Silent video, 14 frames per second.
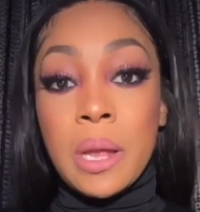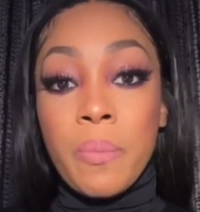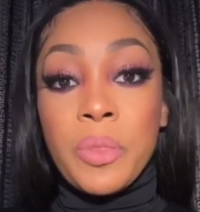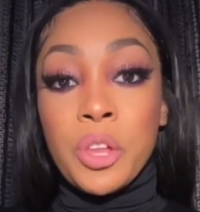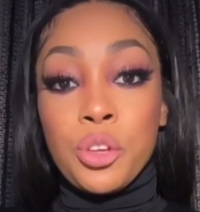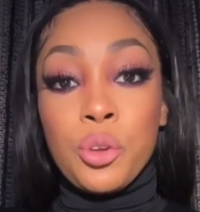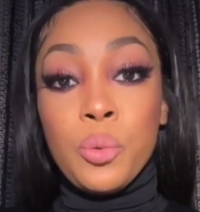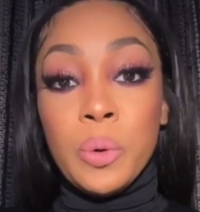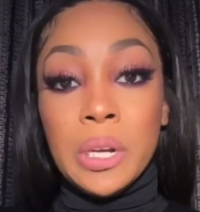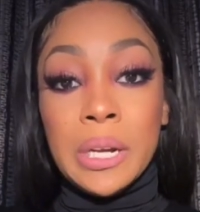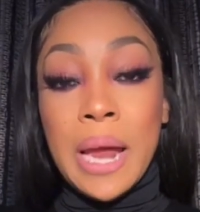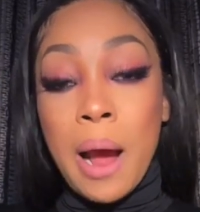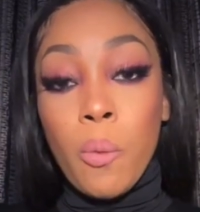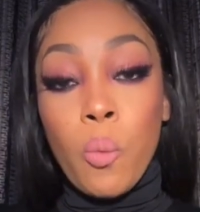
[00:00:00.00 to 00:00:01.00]
something you
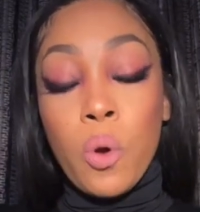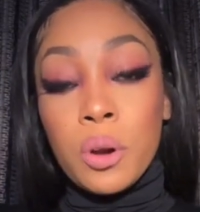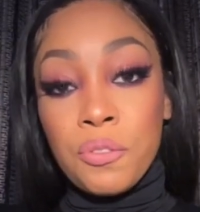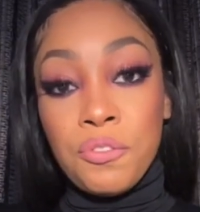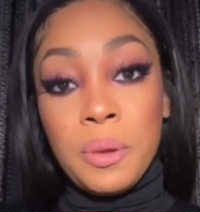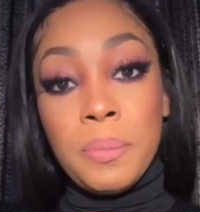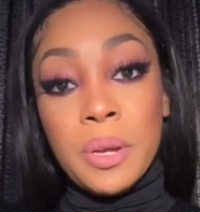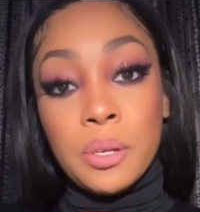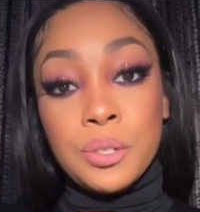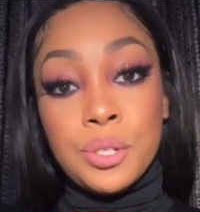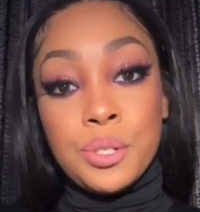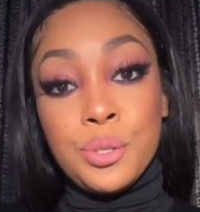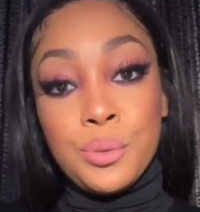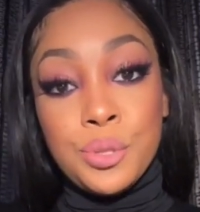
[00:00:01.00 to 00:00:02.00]
would not want a female
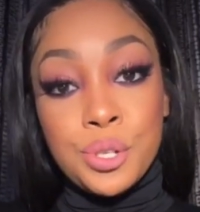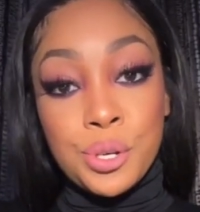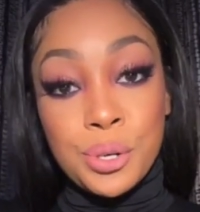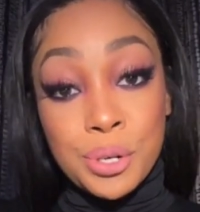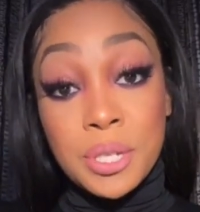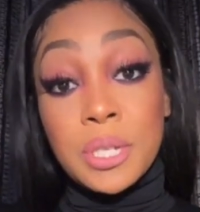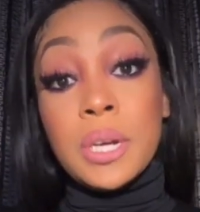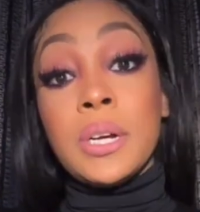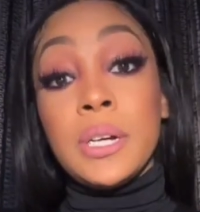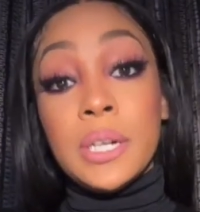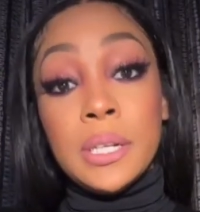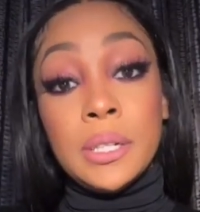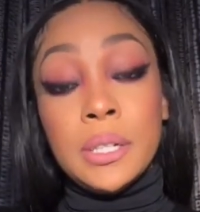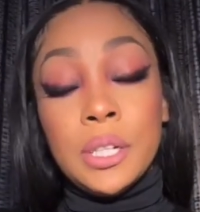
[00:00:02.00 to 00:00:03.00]
to do to your
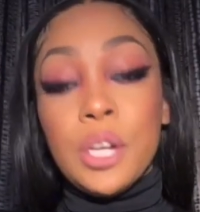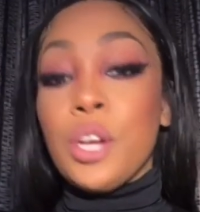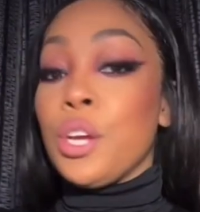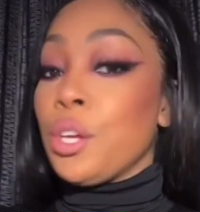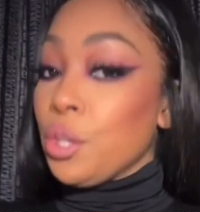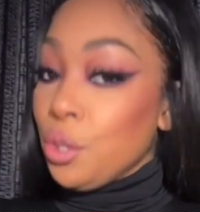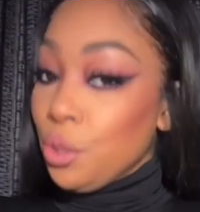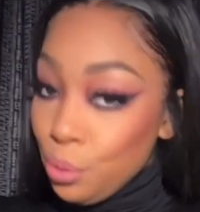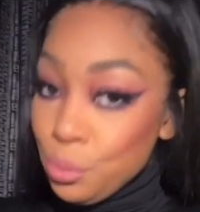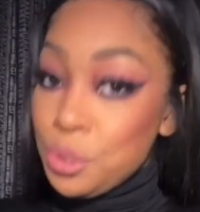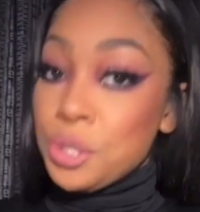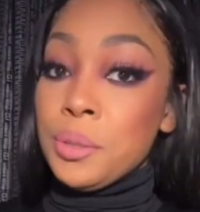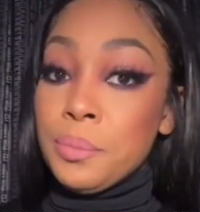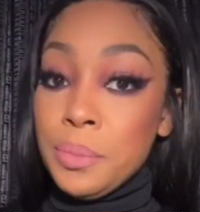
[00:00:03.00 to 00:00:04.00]
son, you
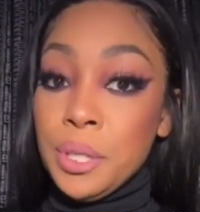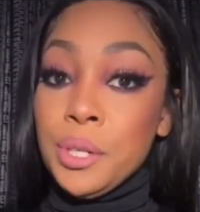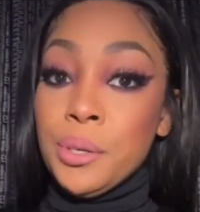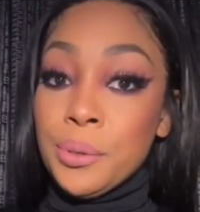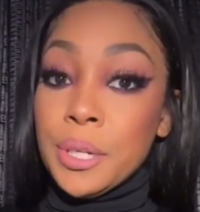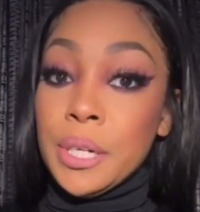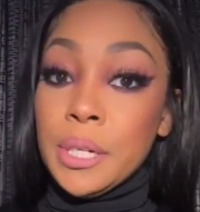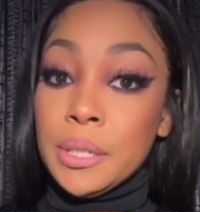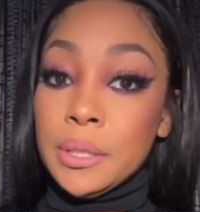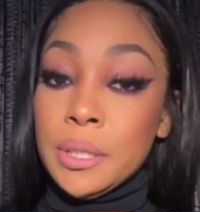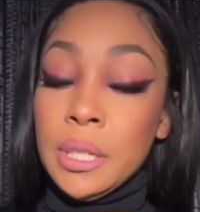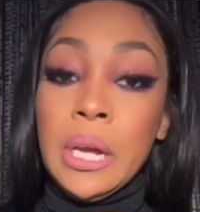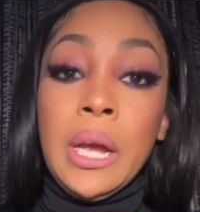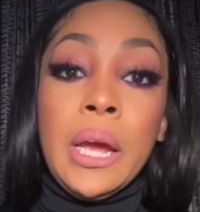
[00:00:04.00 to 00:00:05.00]
shouldn't be doing it.
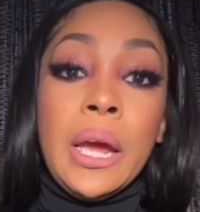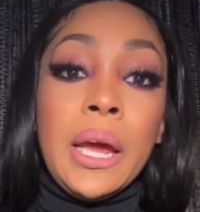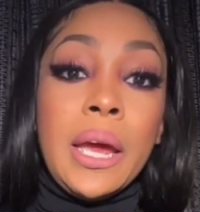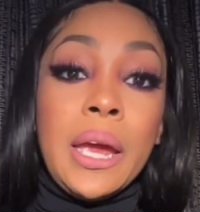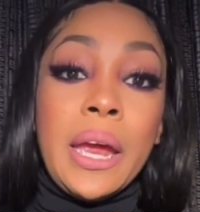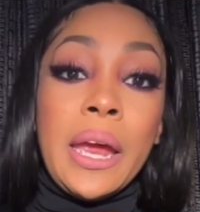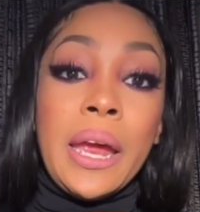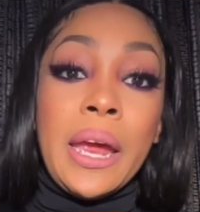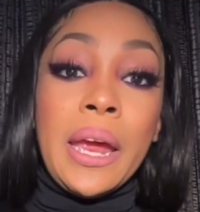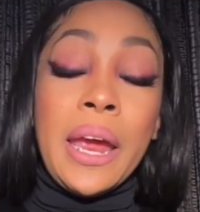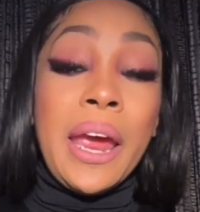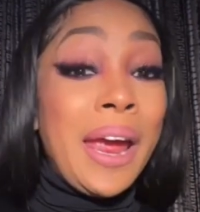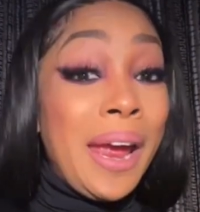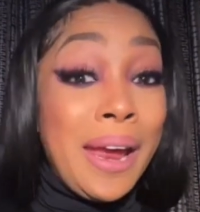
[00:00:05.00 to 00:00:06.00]

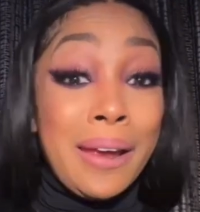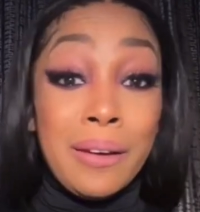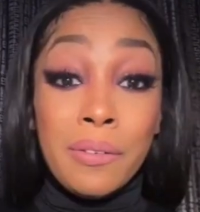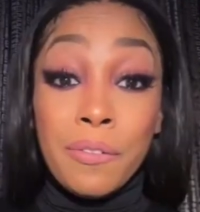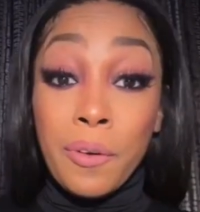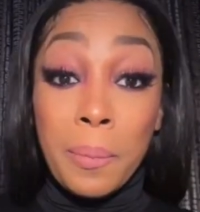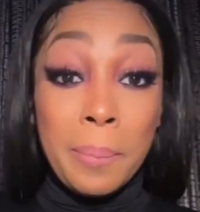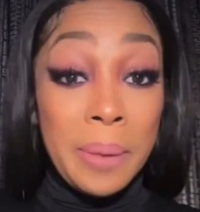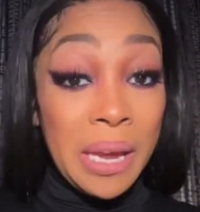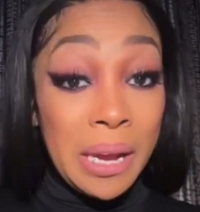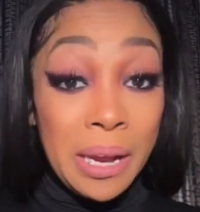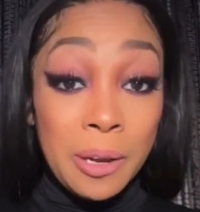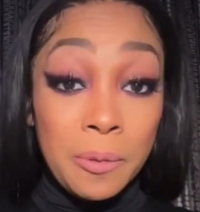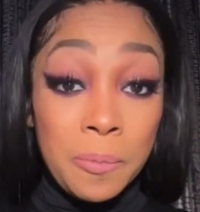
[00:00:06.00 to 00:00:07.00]
And for
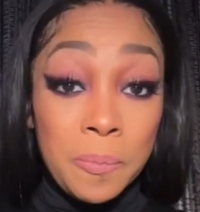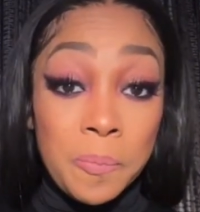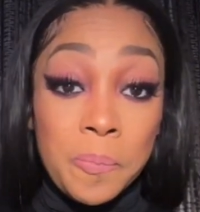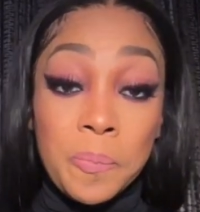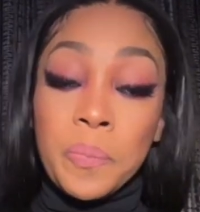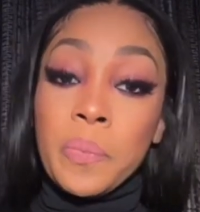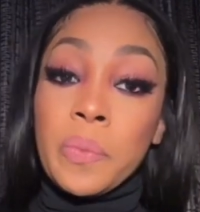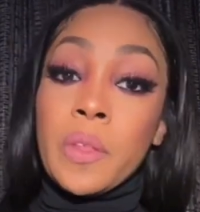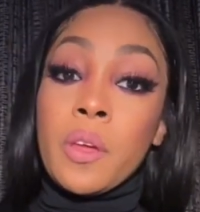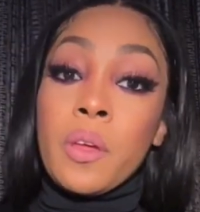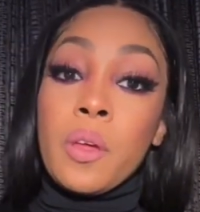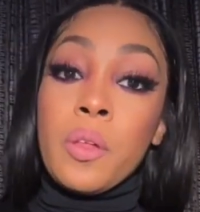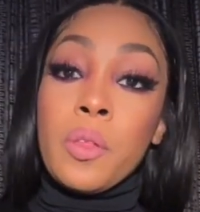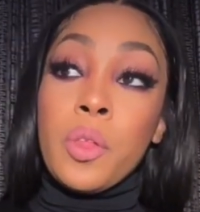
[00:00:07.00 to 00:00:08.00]
men,
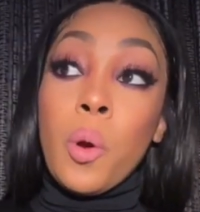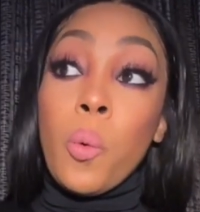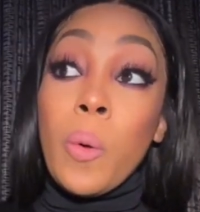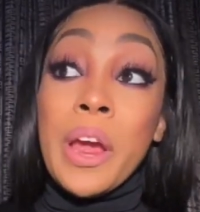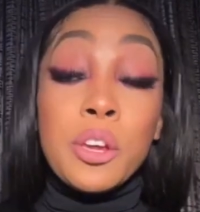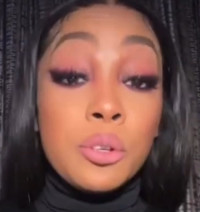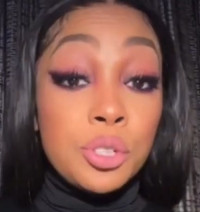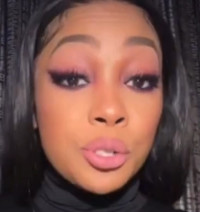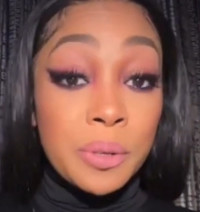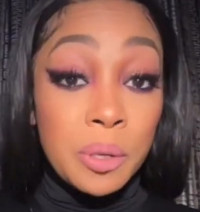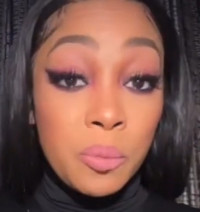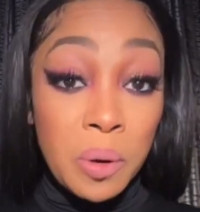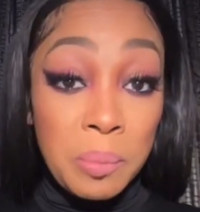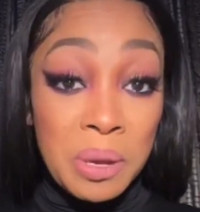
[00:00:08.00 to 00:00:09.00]
the way you
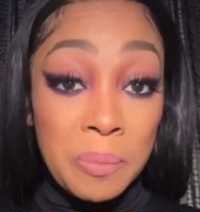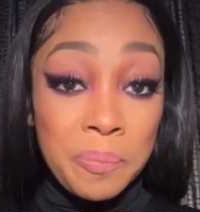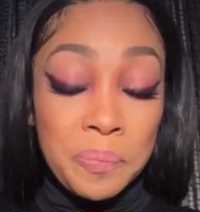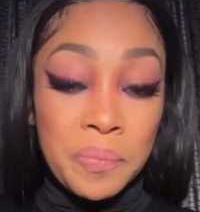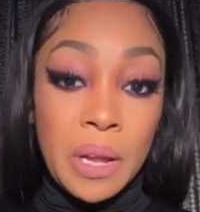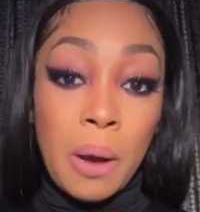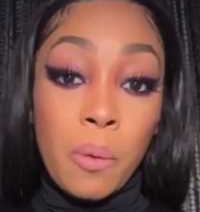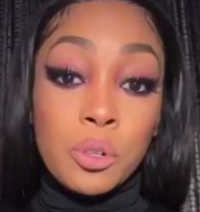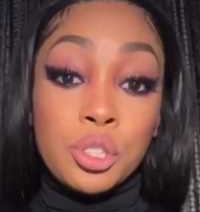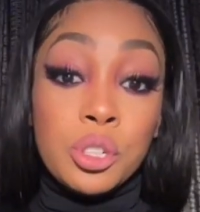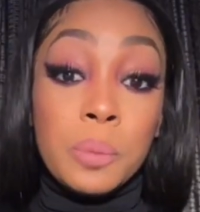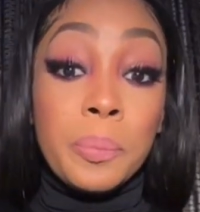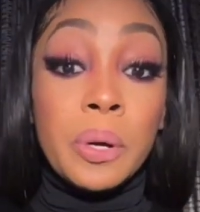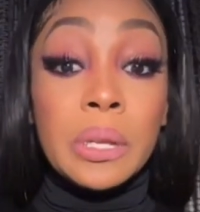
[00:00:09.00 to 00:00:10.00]
treat women, I
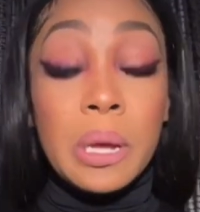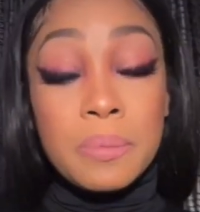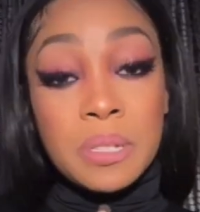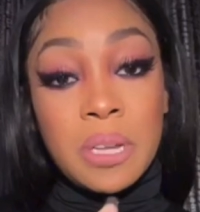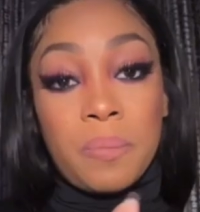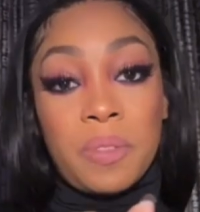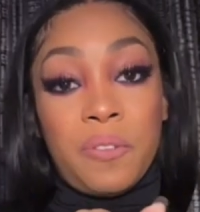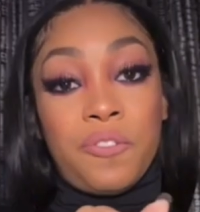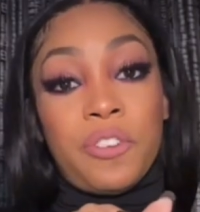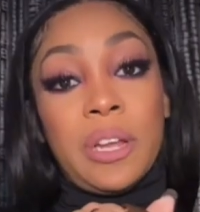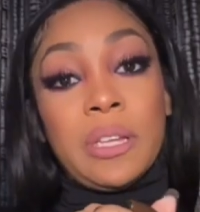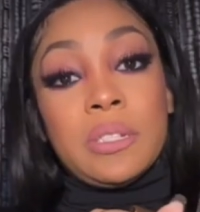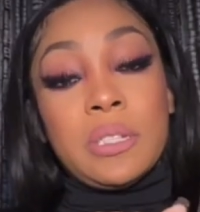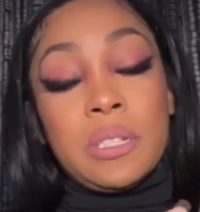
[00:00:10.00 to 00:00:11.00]
want you to pull up something,
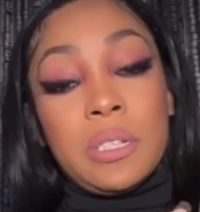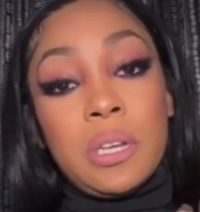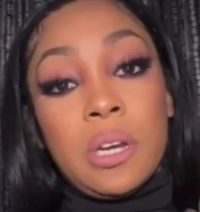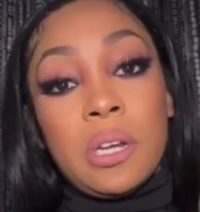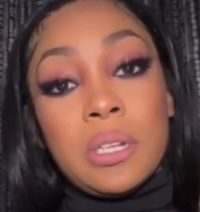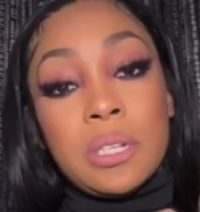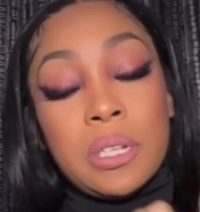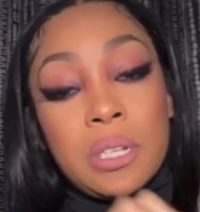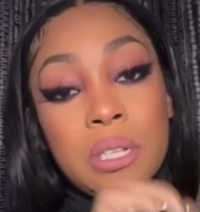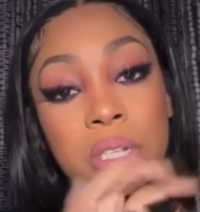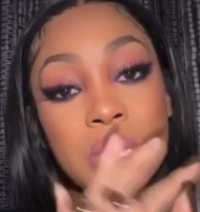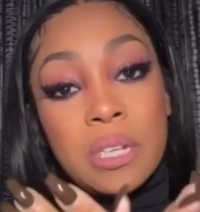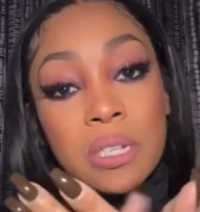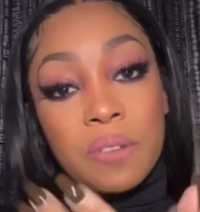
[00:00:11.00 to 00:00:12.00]
fellas. The
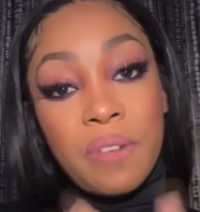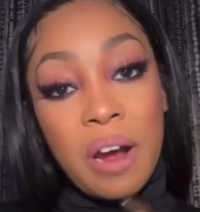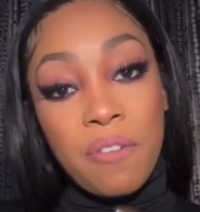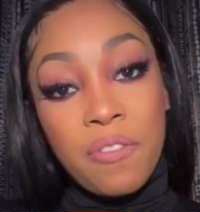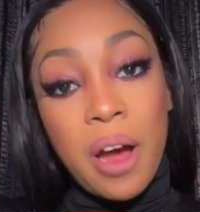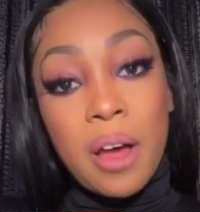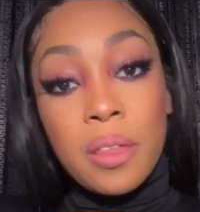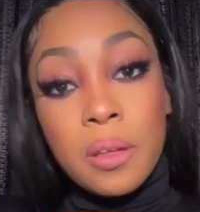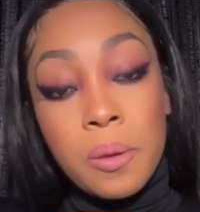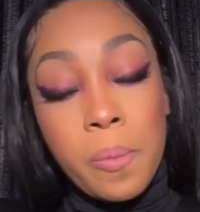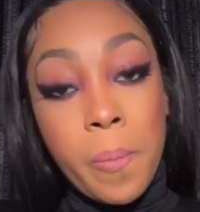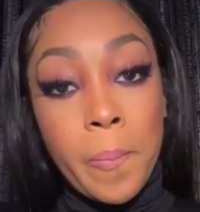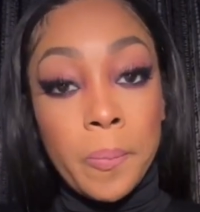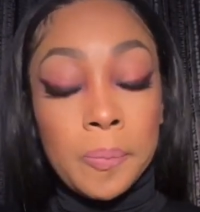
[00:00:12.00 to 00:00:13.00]
sins of our father.